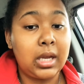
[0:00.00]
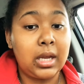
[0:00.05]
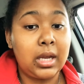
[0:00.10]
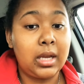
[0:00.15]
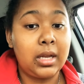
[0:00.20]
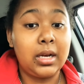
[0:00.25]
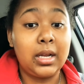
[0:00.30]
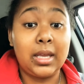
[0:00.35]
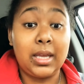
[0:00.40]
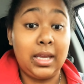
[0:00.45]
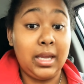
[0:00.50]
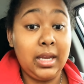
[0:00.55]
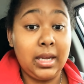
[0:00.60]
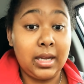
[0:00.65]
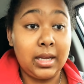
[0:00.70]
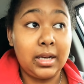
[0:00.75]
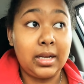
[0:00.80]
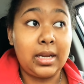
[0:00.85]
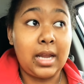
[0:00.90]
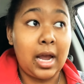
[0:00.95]
And
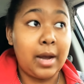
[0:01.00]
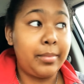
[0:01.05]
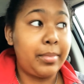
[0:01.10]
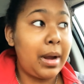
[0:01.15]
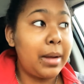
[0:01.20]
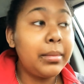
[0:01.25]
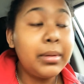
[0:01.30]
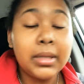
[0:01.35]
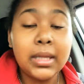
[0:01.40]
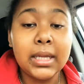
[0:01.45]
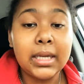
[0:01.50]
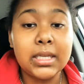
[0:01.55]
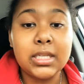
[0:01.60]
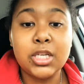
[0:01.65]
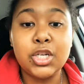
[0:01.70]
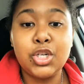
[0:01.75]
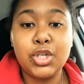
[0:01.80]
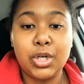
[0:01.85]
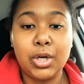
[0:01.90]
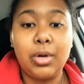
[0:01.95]
again, y'all probably think it's
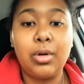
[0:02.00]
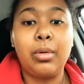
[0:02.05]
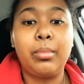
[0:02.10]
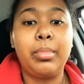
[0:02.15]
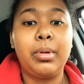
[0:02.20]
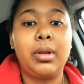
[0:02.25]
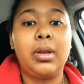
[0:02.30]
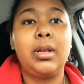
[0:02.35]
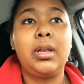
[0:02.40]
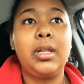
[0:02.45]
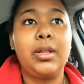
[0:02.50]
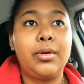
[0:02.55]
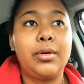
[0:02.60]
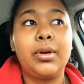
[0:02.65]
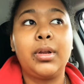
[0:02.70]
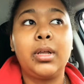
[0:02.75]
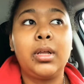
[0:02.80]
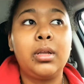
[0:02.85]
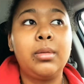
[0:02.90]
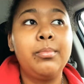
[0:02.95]
a joke, but
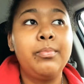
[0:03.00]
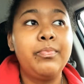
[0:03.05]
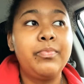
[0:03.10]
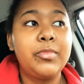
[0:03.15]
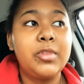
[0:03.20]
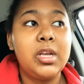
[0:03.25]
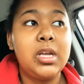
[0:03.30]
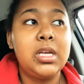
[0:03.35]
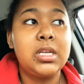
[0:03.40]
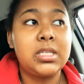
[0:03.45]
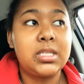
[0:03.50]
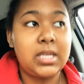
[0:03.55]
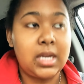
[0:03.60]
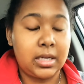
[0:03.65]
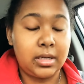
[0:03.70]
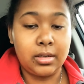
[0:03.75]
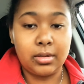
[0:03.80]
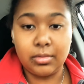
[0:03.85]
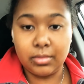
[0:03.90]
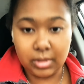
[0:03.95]
literally it's
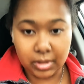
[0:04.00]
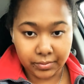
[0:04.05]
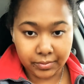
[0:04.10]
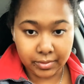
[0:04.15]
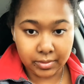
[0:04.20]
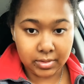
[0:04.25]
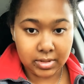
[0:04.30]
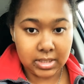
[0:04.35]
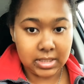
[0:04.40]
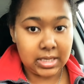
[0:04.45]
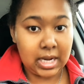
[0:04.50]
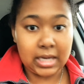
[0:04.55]
technical difficulties.